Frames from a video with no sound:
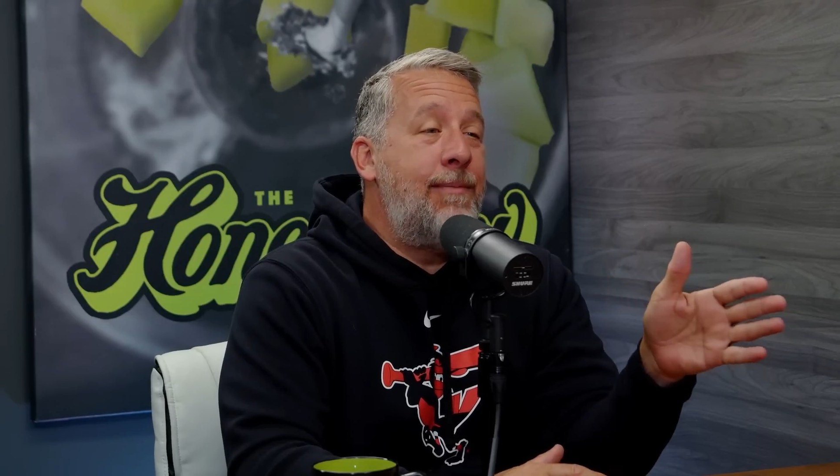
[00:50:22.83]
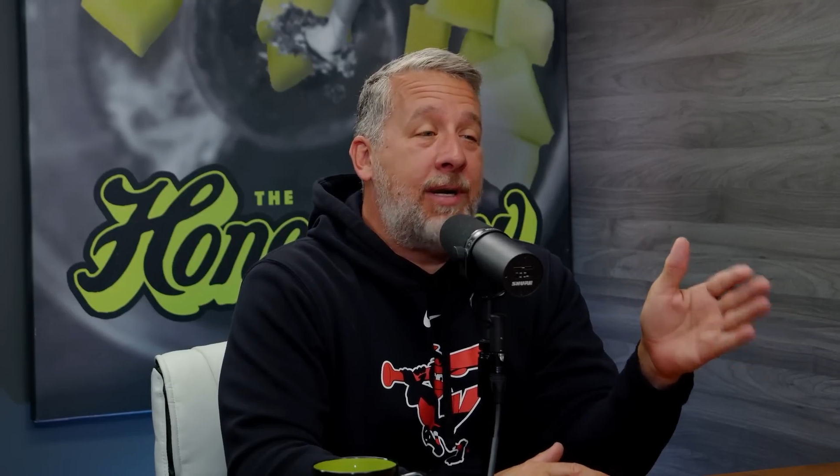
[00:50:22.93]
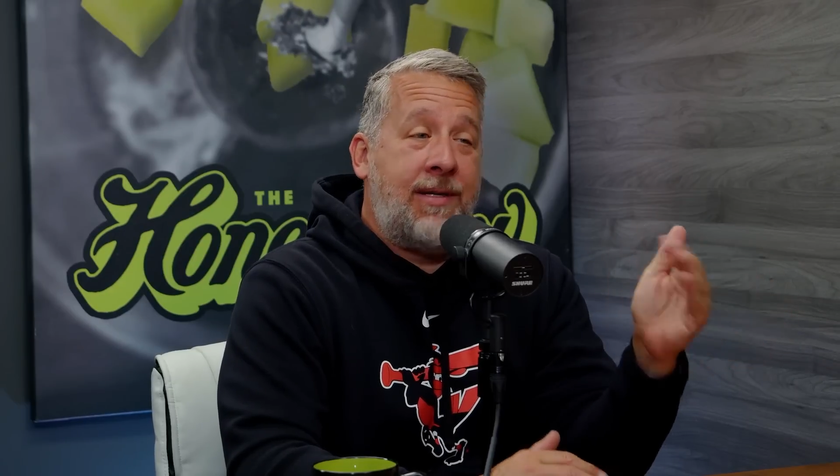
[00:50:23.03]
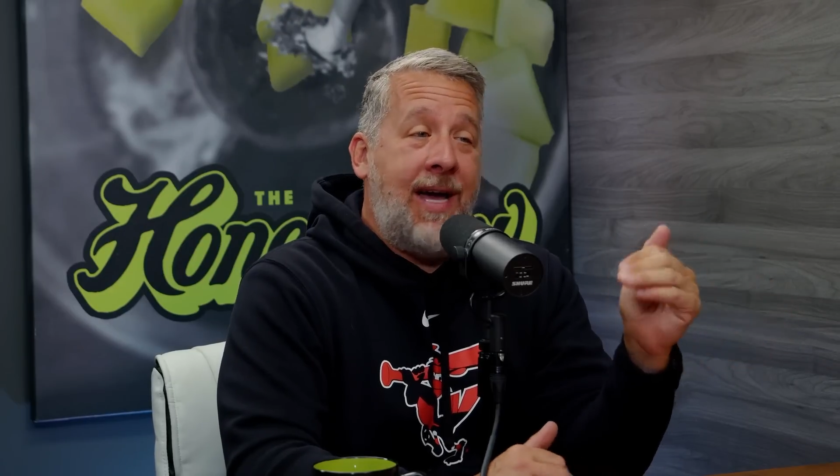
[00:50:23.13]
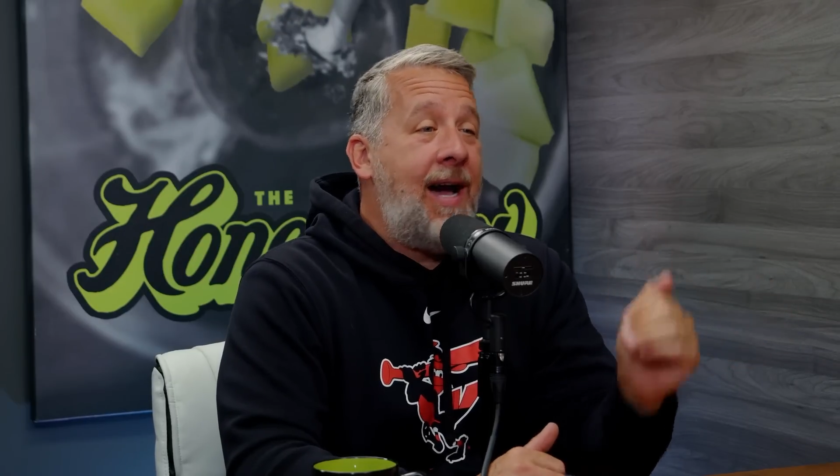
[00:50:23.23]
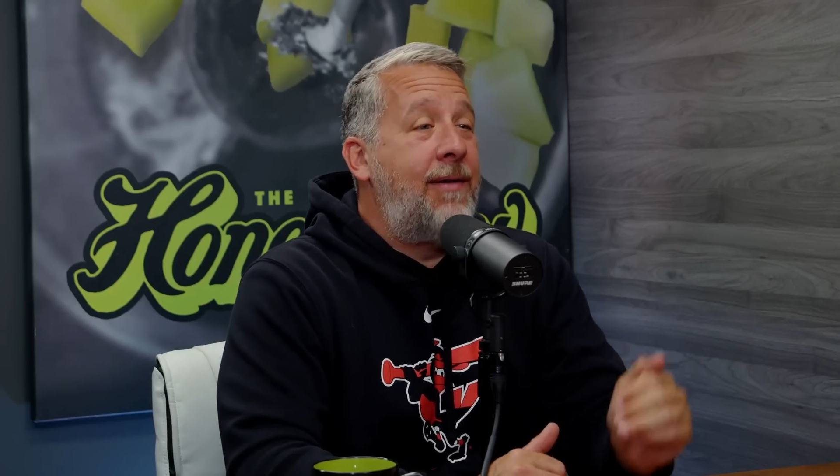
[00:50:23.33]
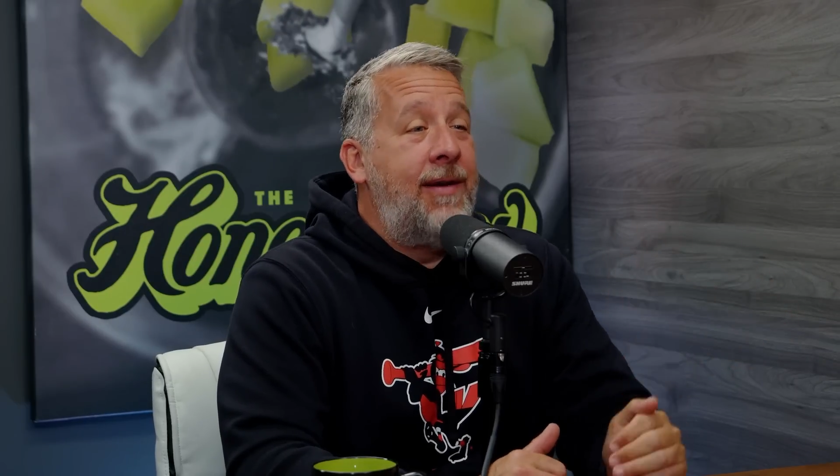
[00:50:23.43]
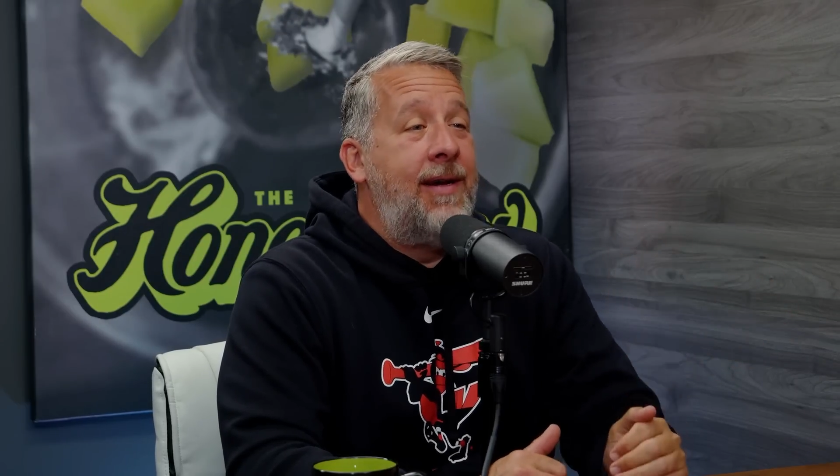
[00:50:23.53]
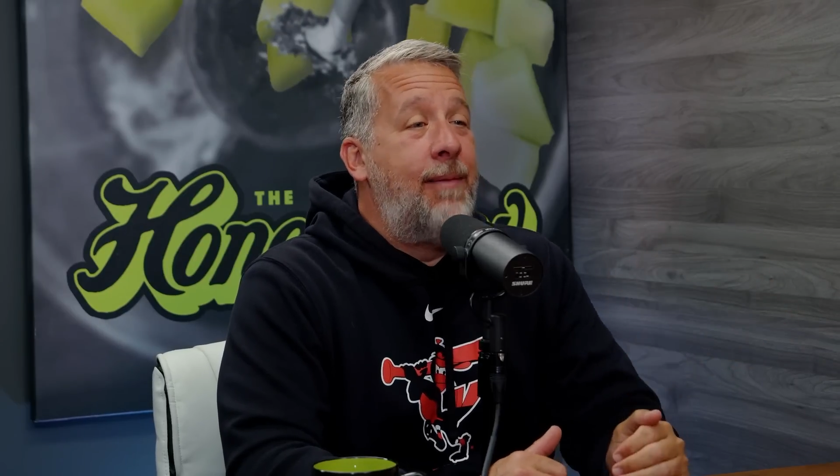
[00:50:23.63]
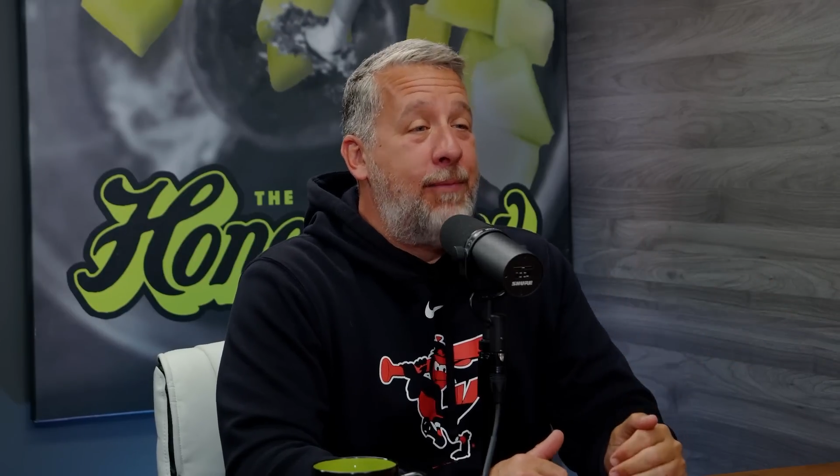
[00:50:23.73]
but dialed the
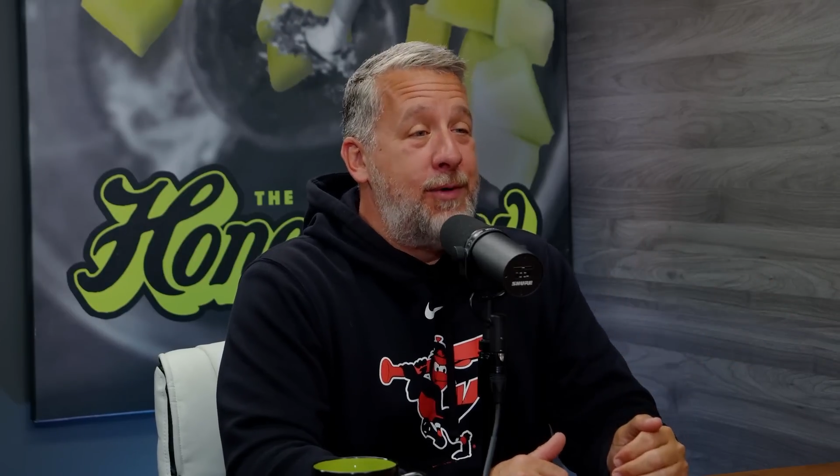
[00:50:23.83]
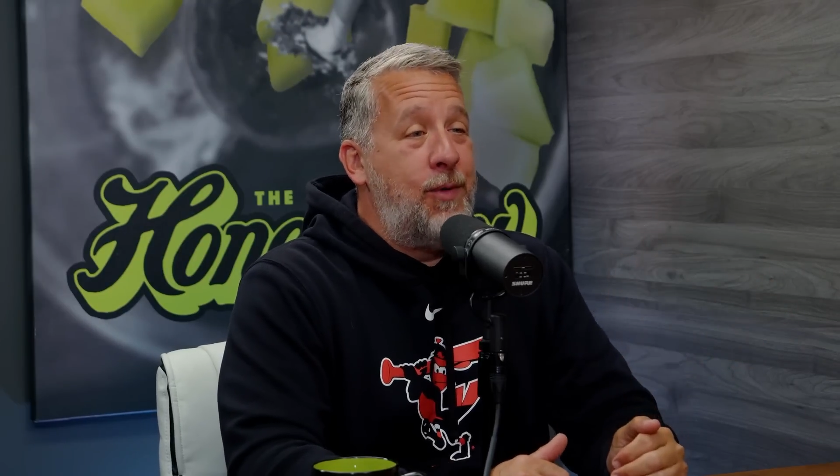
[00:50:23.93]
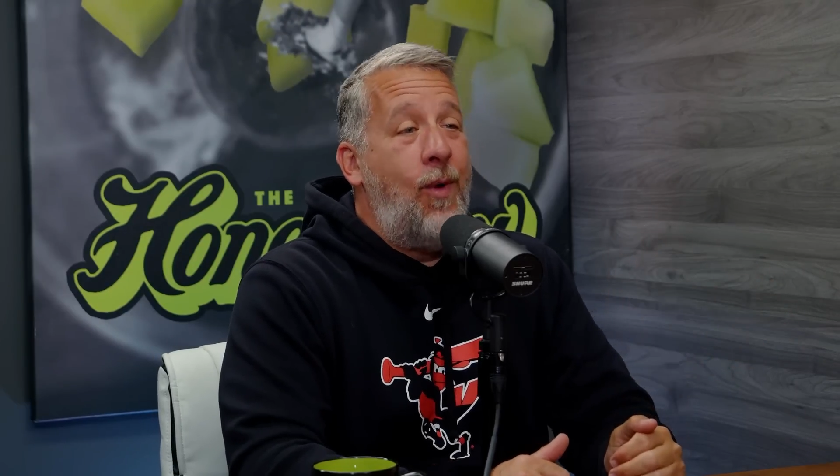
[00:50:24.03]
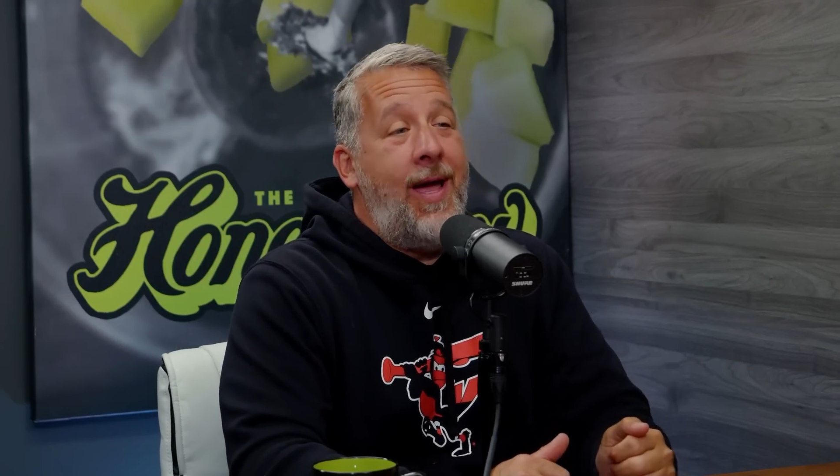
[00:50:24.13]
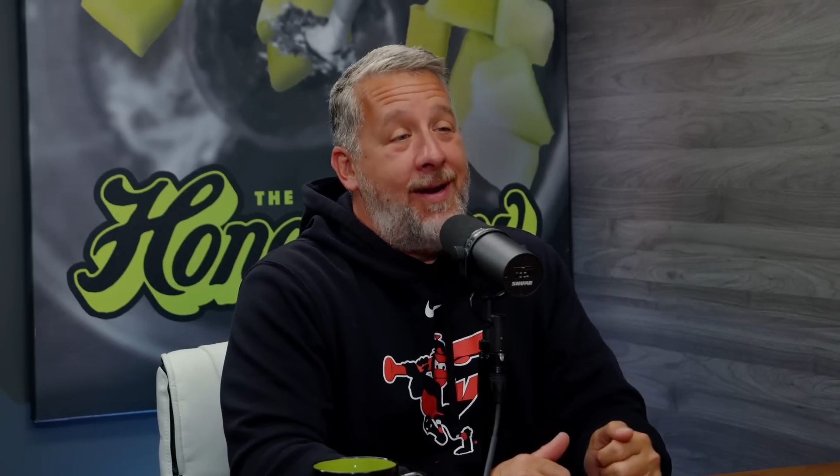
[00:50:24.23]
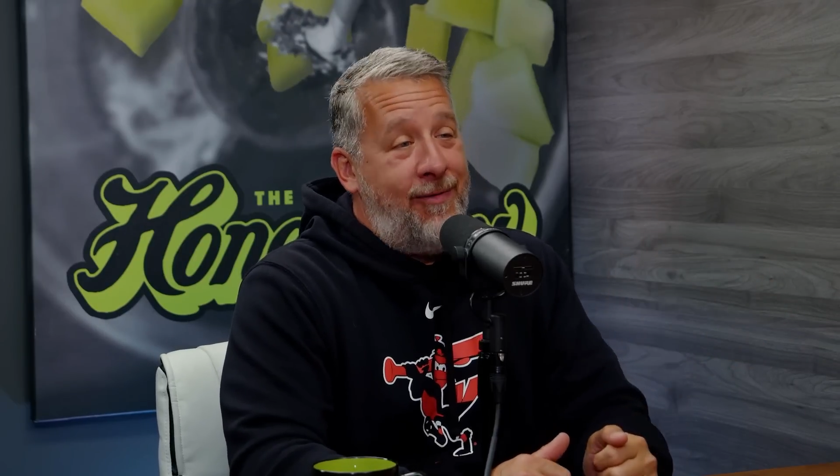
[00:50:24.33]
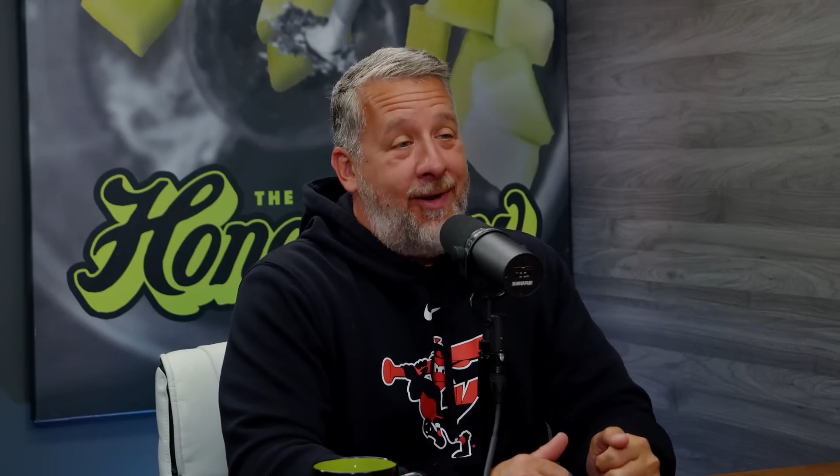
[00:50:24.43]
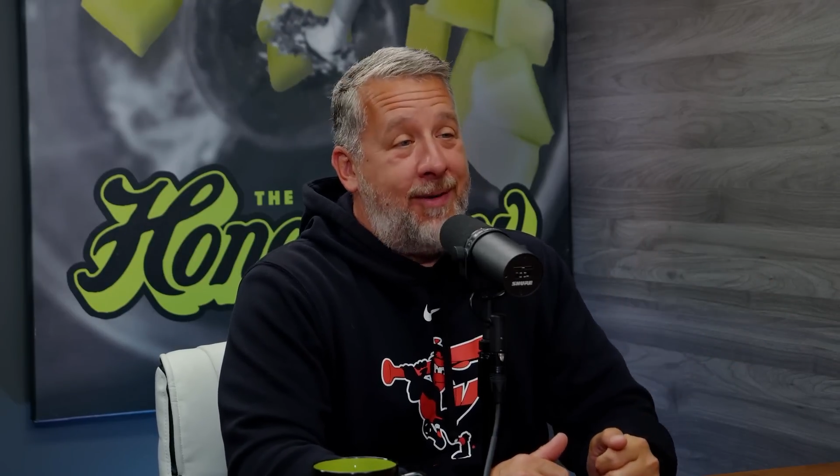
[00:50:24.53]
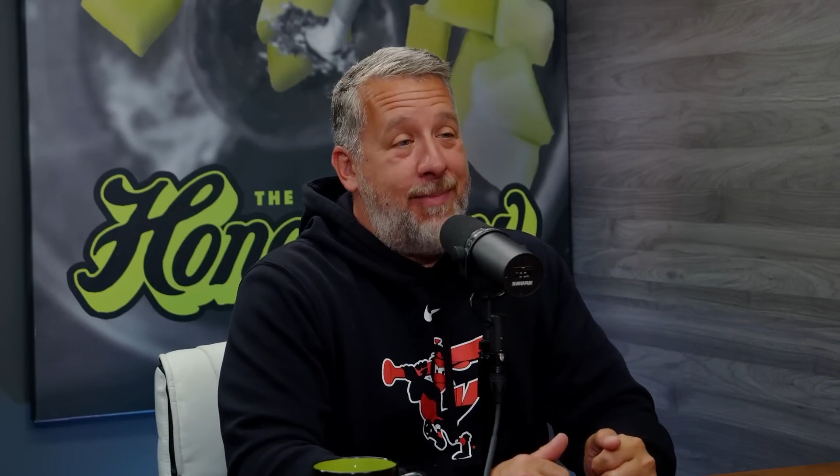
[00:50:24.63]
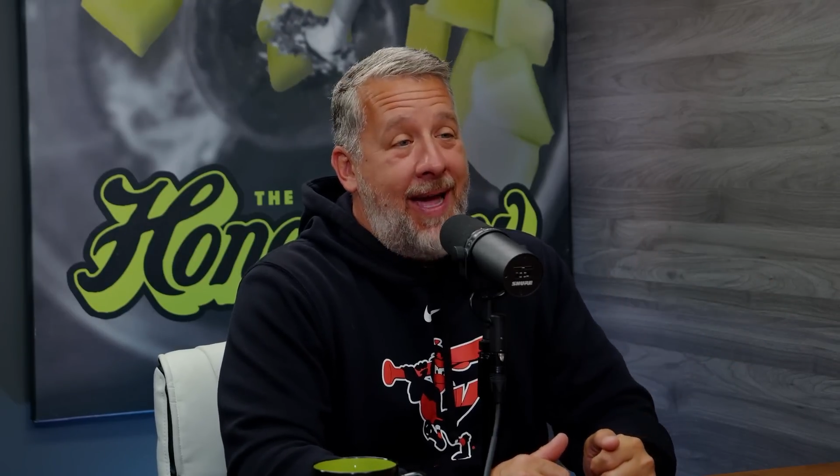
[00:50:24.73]
numbers way the
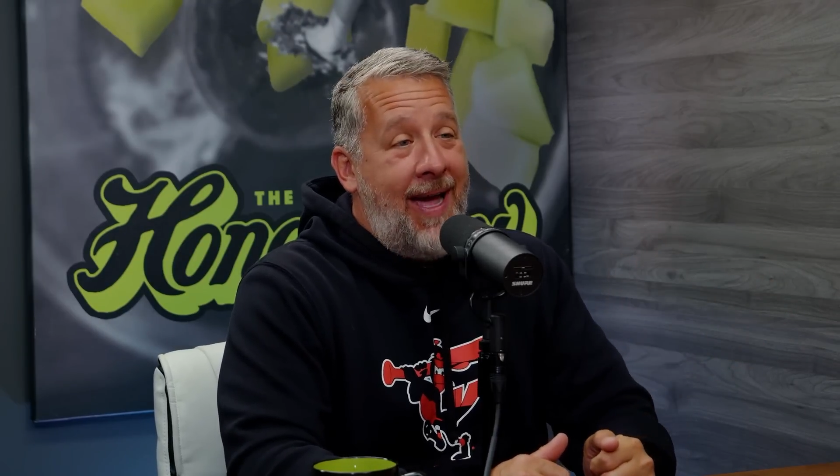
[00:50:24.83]
fuck back.